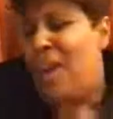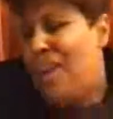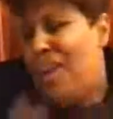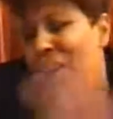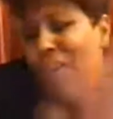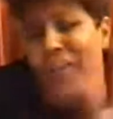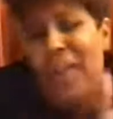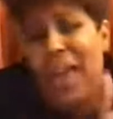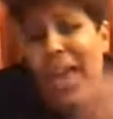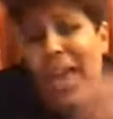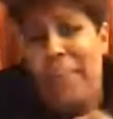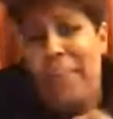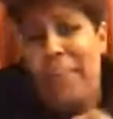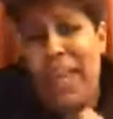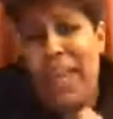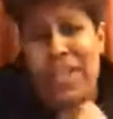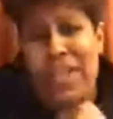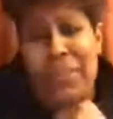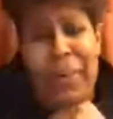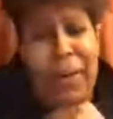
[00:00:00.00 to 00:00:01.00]
Cocaine might
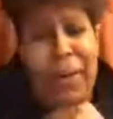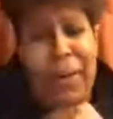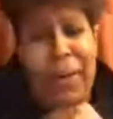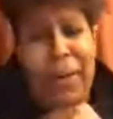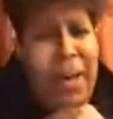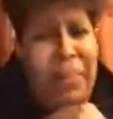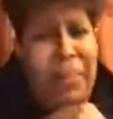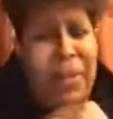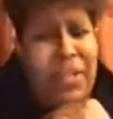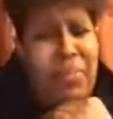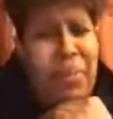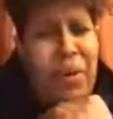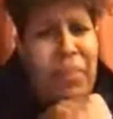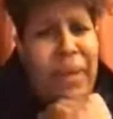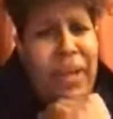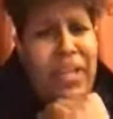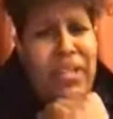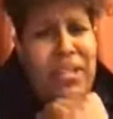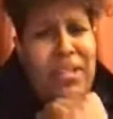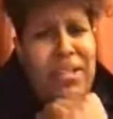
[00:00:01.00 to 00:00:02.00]
get you about 9 months
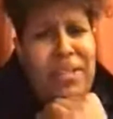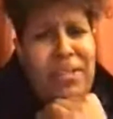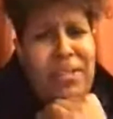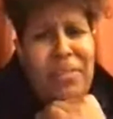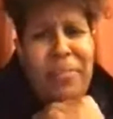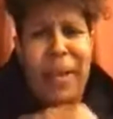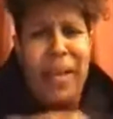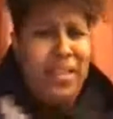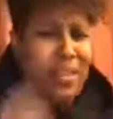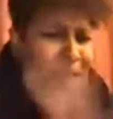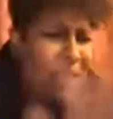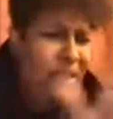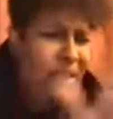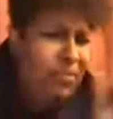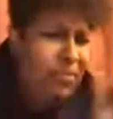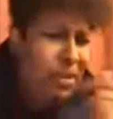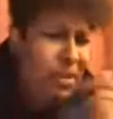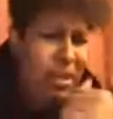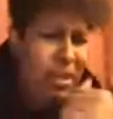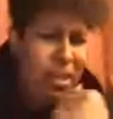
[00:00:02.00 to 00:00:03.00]
probation. You might serve
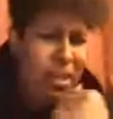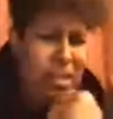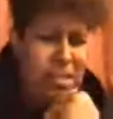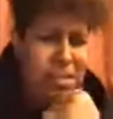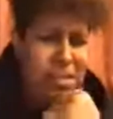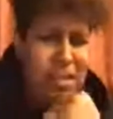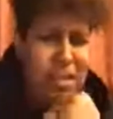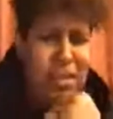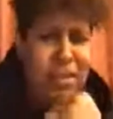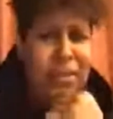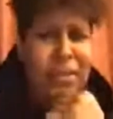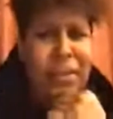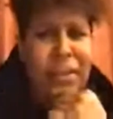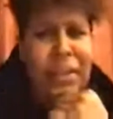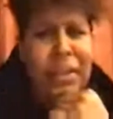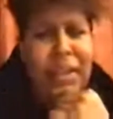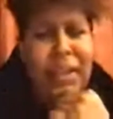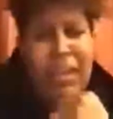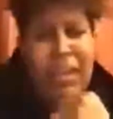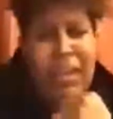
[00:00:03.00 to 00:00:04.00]
30 days in jail.
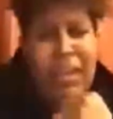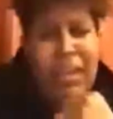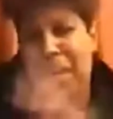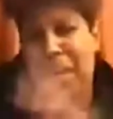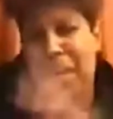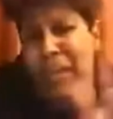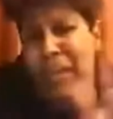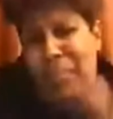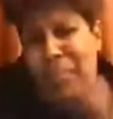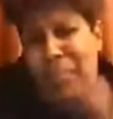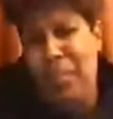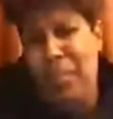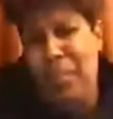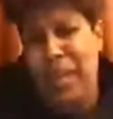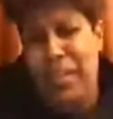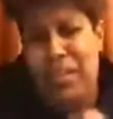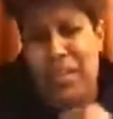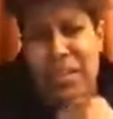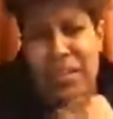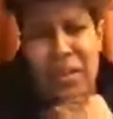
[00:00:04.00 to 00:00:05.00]
9 months
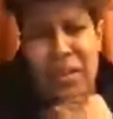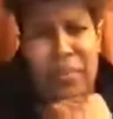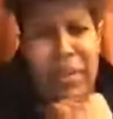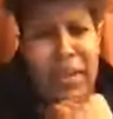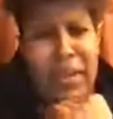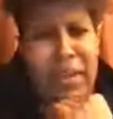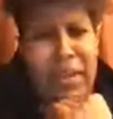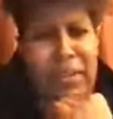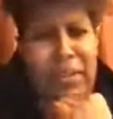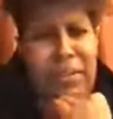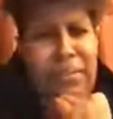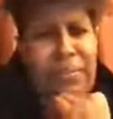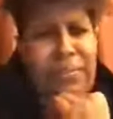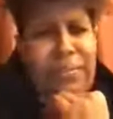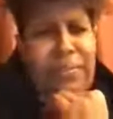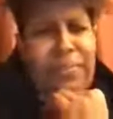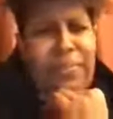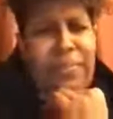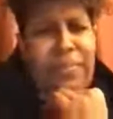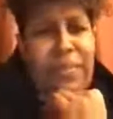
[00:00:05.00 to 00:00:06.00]
probation, no biggie.
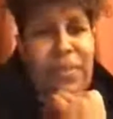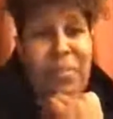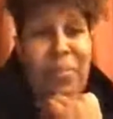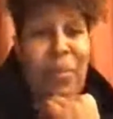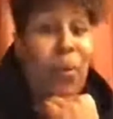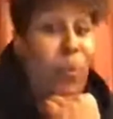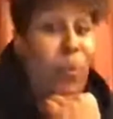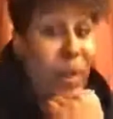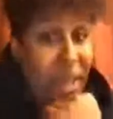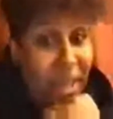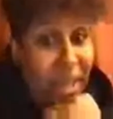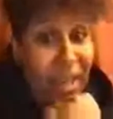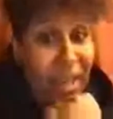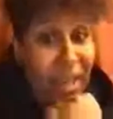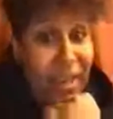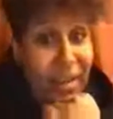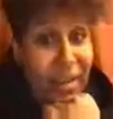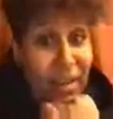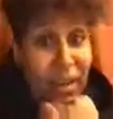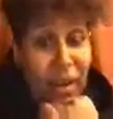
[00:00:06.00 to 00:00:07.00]
But weed?